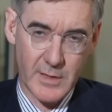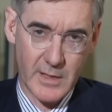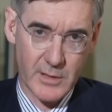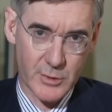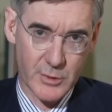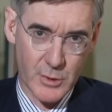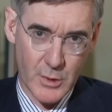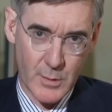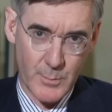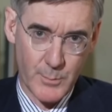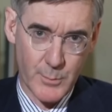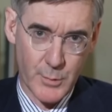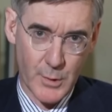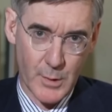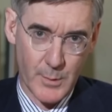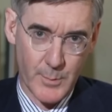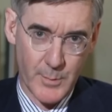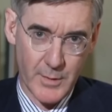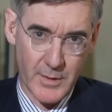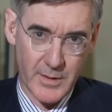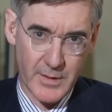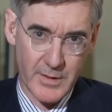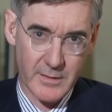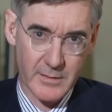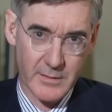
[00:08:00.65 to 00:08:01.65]
their job
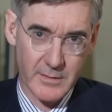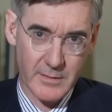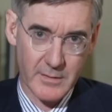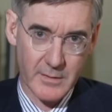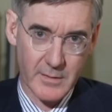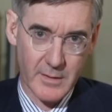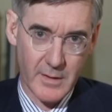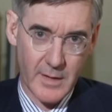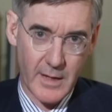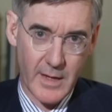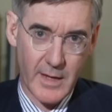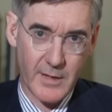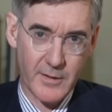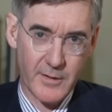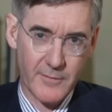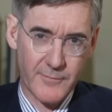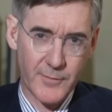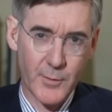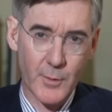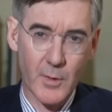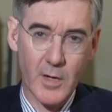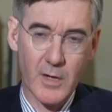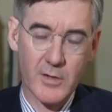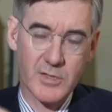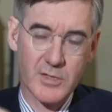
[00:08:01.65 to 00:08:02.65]
properly. And
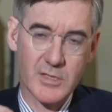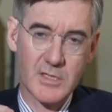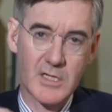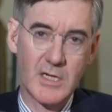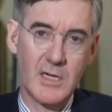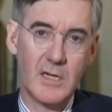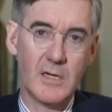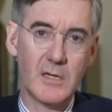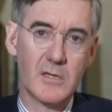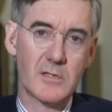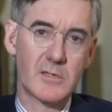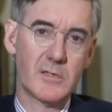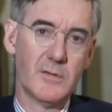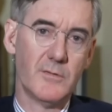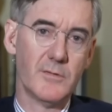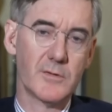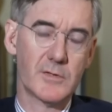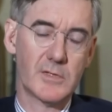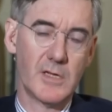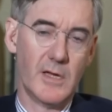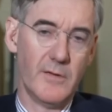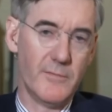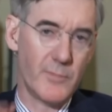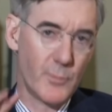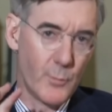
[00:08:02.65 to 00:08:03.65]
if you are a senior civil
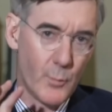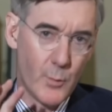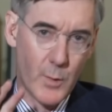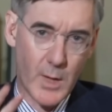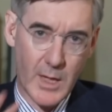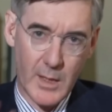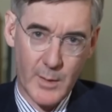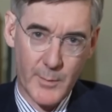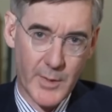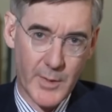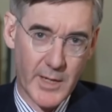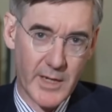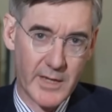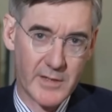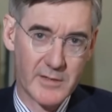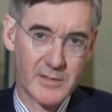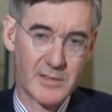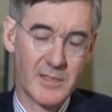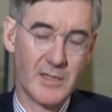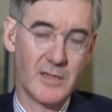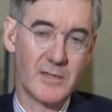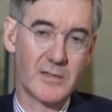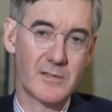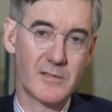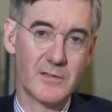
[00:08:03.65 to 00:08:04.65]
servant, well-paid
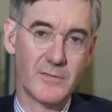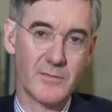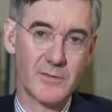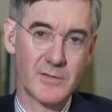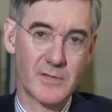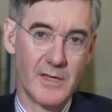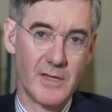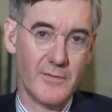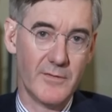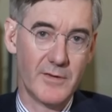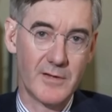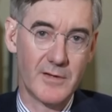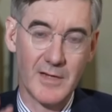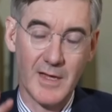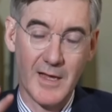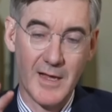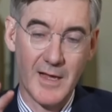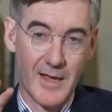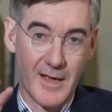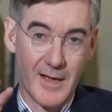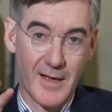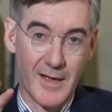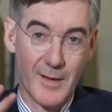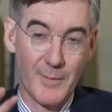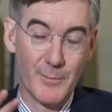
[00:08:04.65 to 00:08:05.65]
senior civil servant,
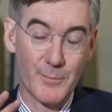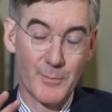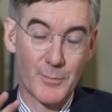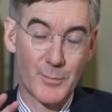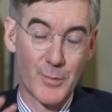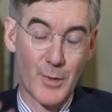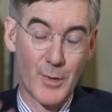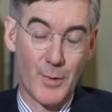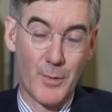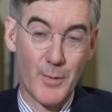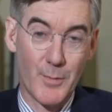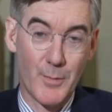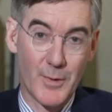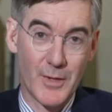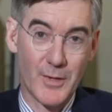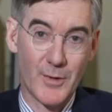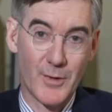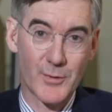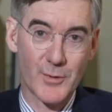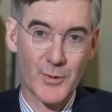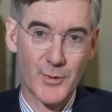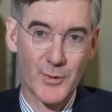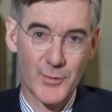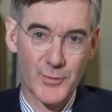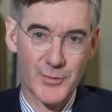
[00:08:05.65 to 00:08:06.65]
probably
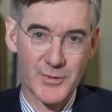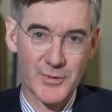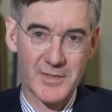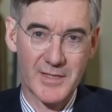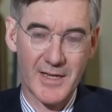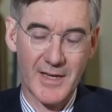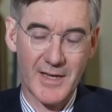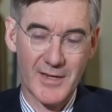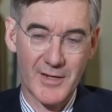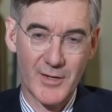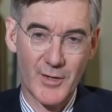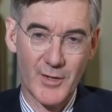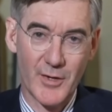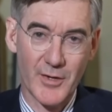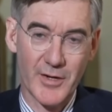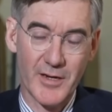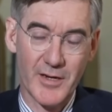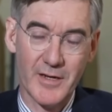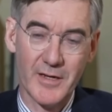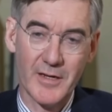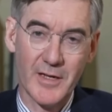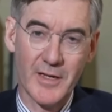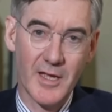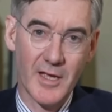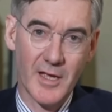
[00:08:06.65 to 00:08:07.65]
on course to get an
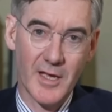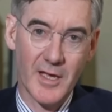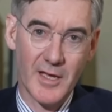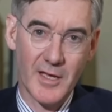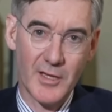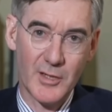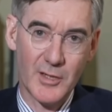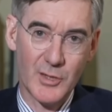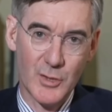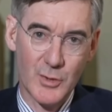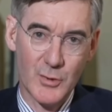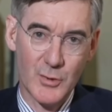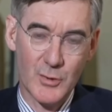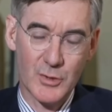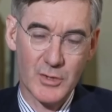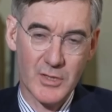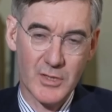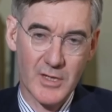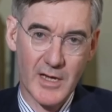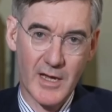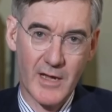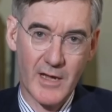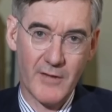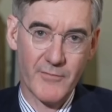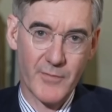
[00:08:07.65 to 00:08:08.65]
honour, you
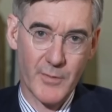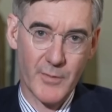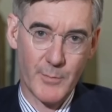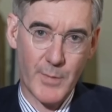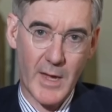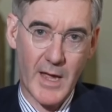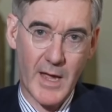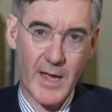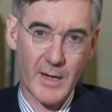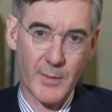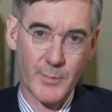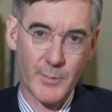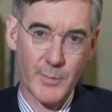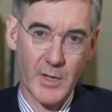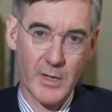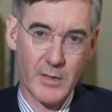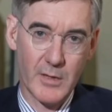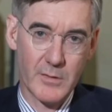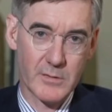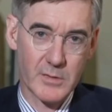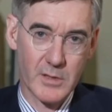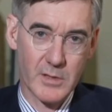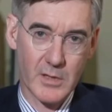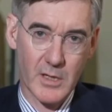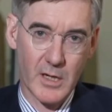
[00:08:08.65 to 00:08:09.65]
should have the
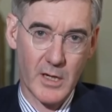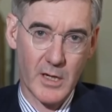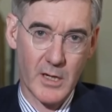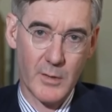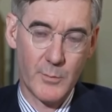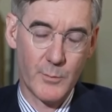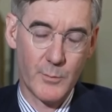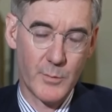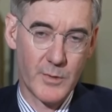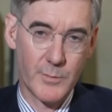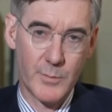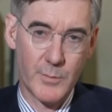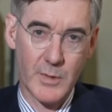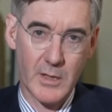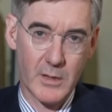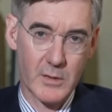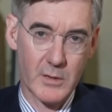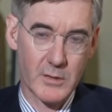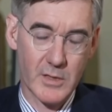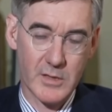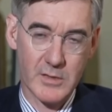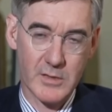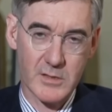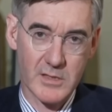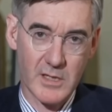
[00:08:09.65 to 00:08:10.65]
backbone to cope with being
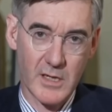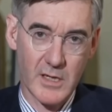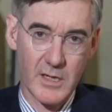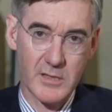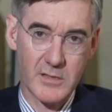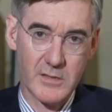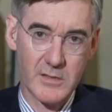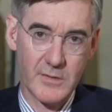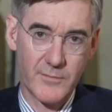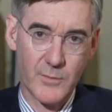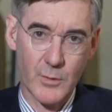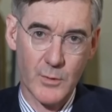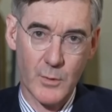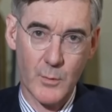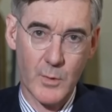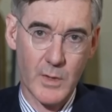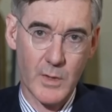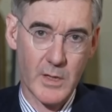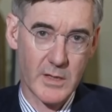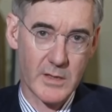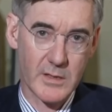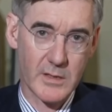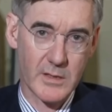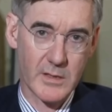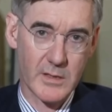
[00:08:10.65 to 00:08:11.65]
criticised if your
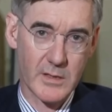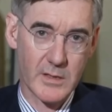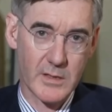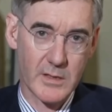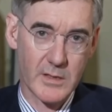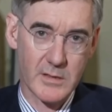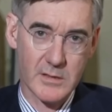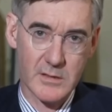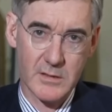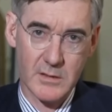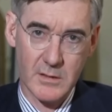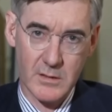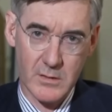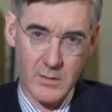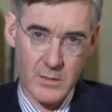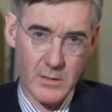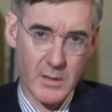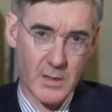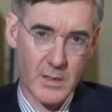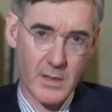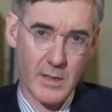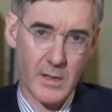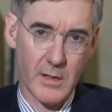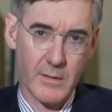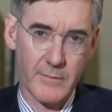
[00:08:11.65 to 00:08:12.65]
work isn't
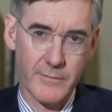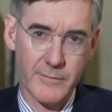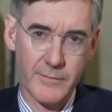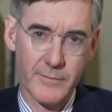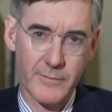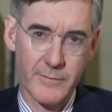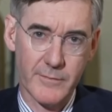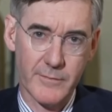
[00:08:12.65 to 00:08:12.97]
good enough.